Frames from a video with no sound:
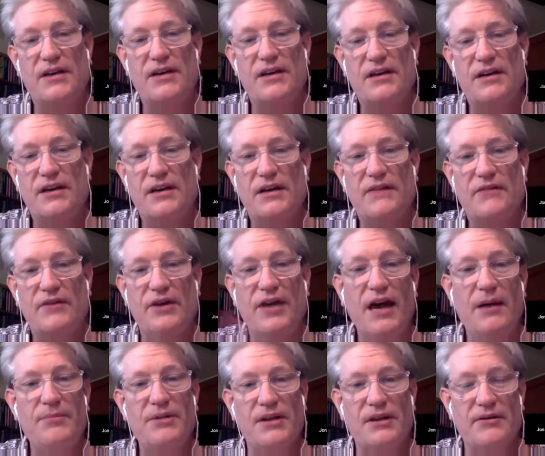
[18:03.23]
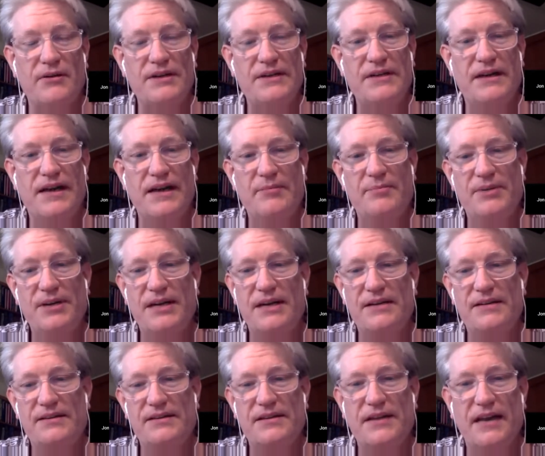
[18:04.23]
vocabulary type
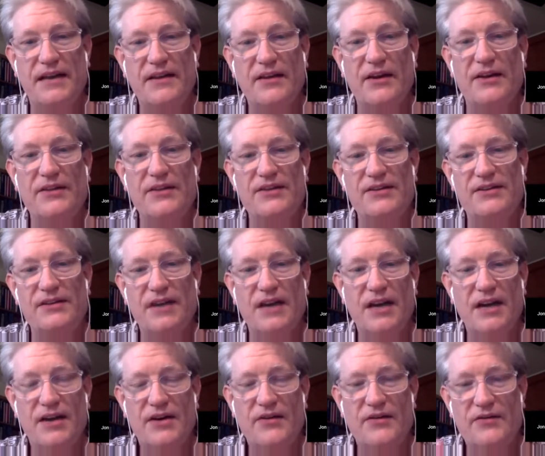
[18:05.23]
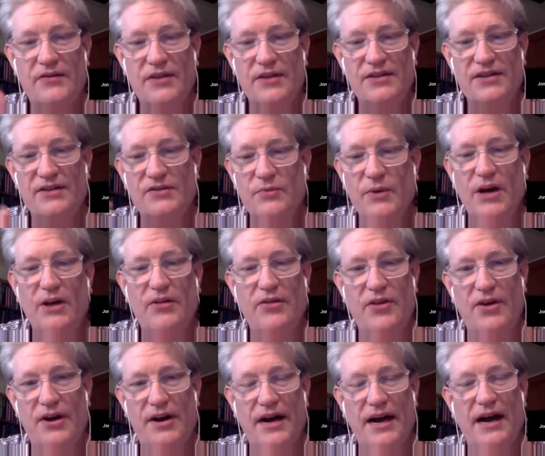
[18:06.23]
and say, look, this is well
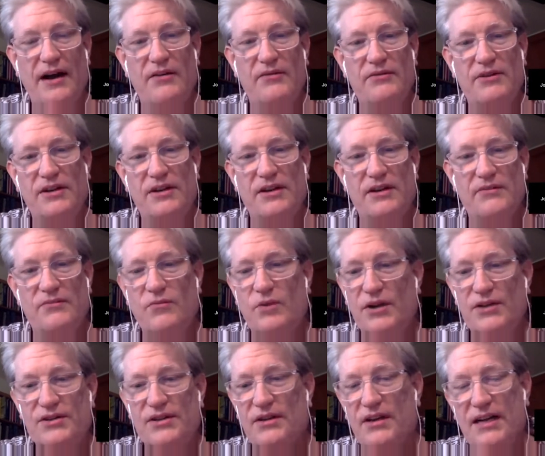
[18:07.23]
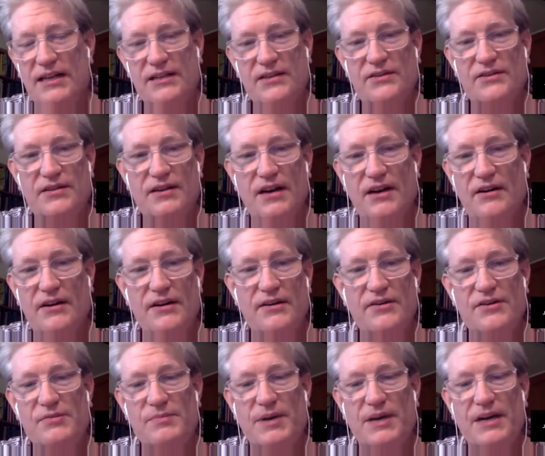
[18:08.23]
thought out and it works in lots of
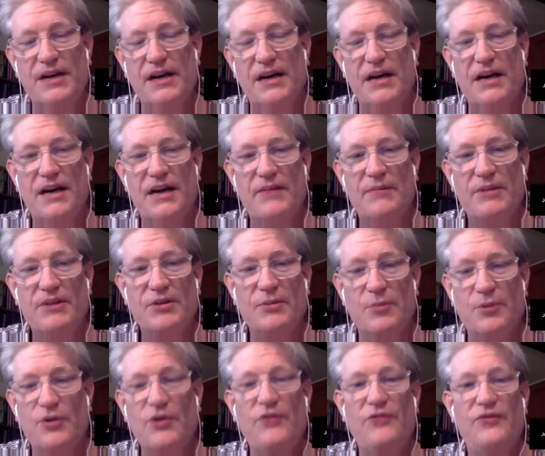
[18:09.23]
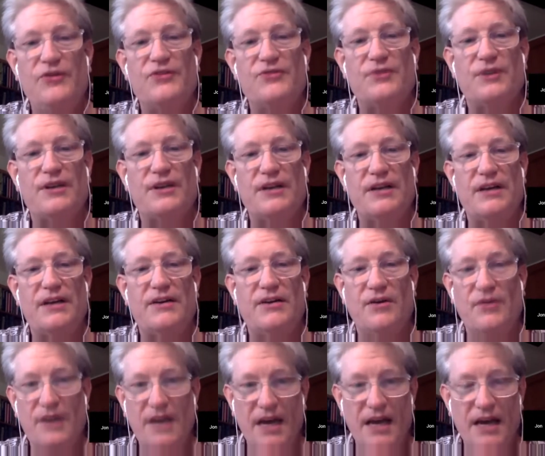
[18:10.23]
scenarios, but the proof is really in,
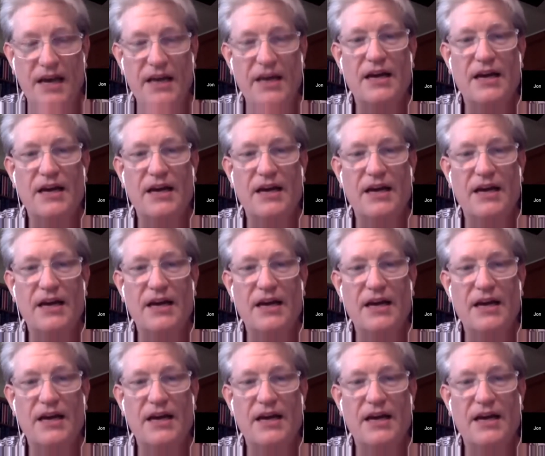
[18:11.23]
okay,